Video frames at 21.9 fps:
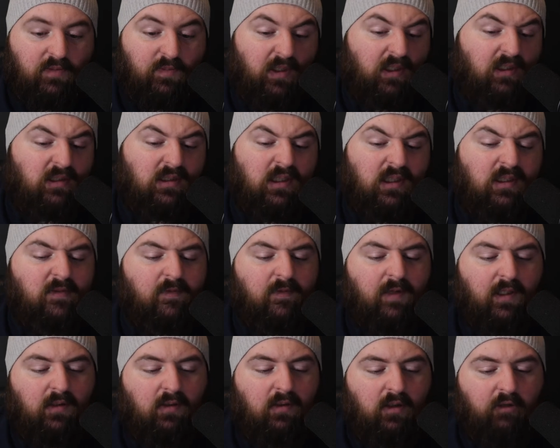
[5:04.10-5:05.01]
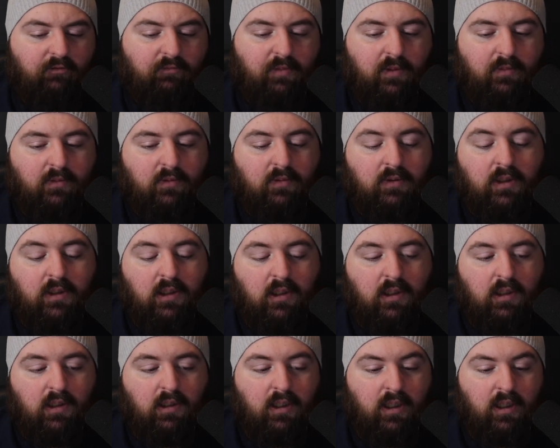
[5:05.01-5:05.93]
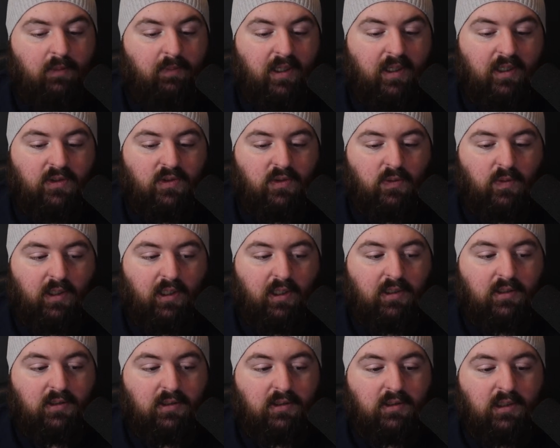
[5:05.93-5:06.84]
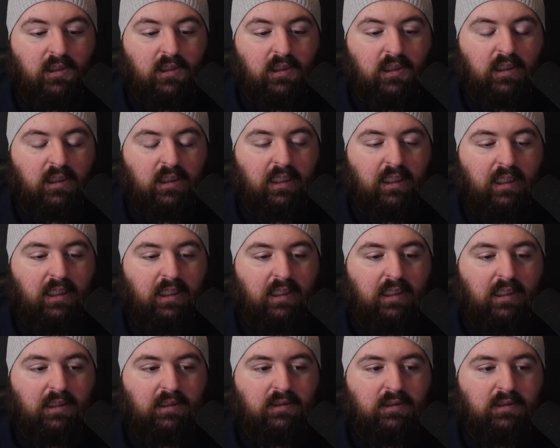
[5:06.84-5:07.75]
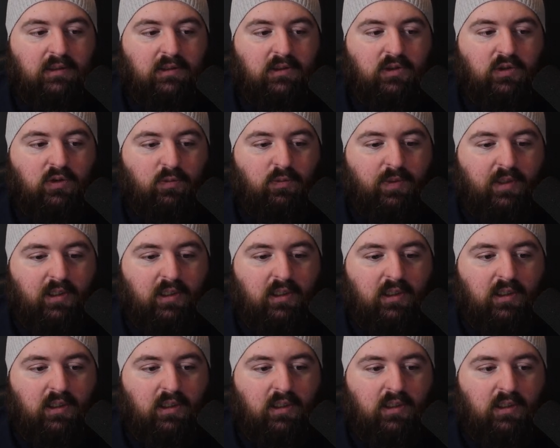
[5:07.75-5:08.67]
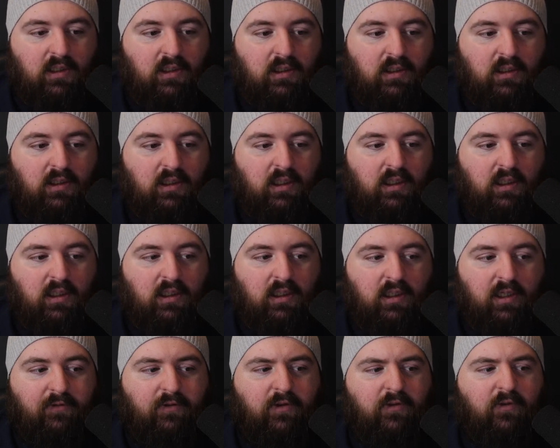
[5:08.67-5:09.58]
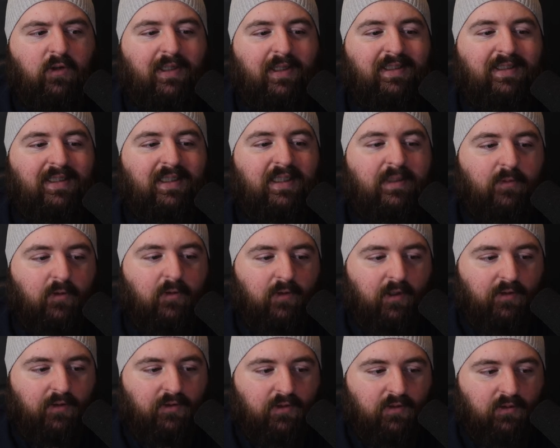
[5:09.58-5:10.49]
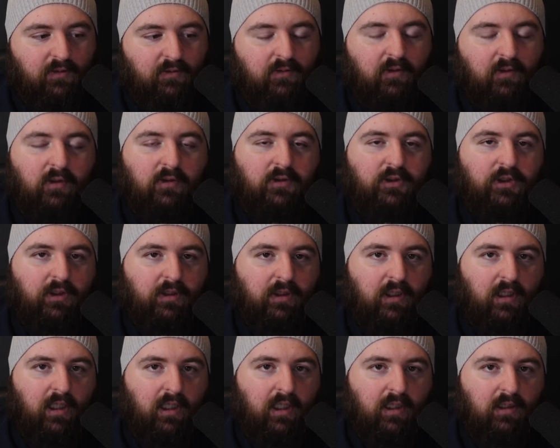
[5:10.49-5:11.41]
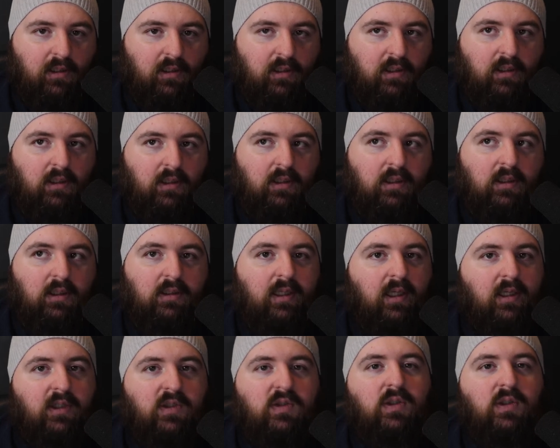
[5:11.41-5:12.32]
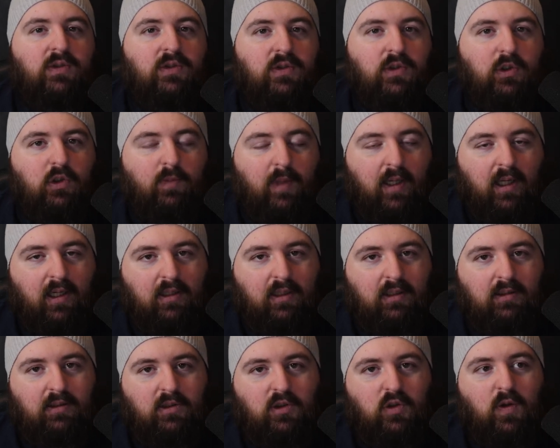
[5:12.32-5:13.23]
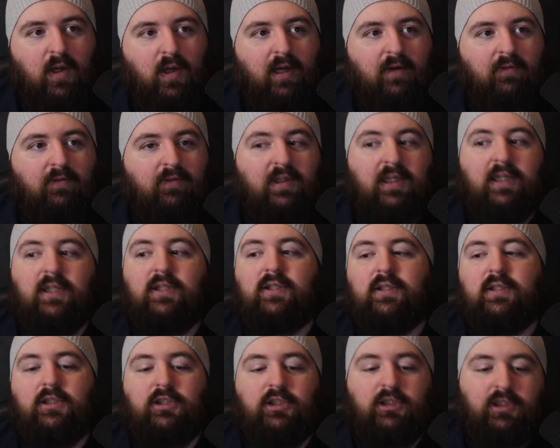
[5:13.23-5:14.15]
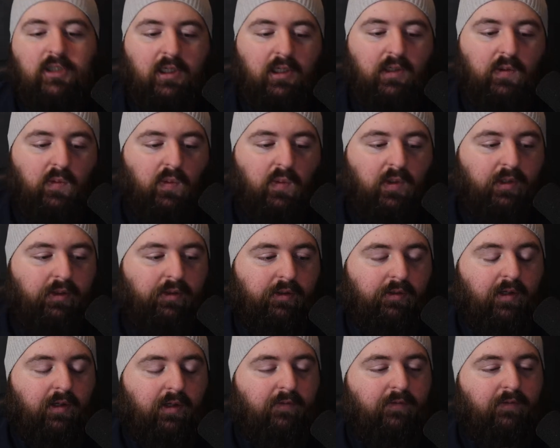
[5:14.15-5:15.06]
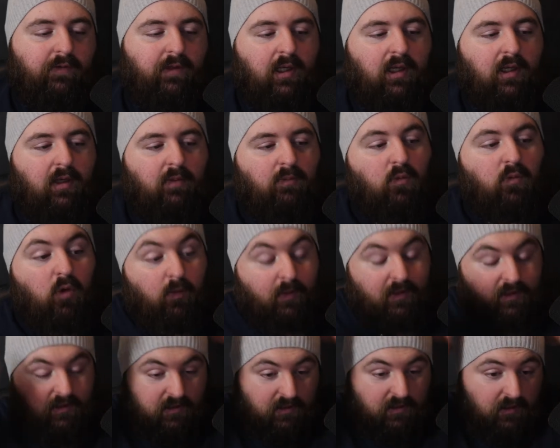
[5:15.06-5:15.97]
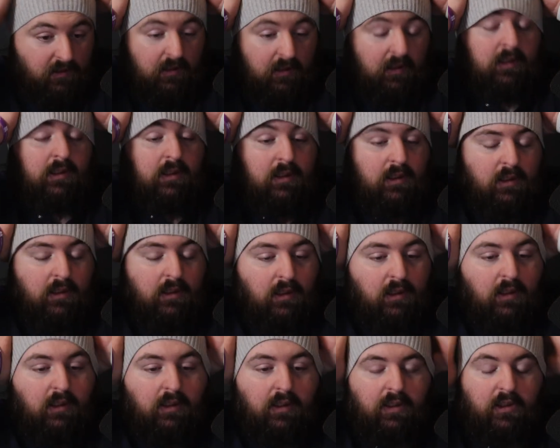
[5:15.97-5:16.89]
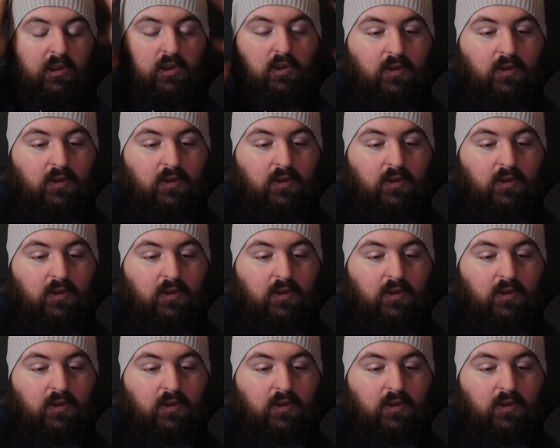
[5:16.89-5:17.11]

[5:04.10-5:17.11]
because it does affect a lot of people in major ways. And to be, if you've got a team around you during the night, then it's not too bad. You have things to share with. You have moments to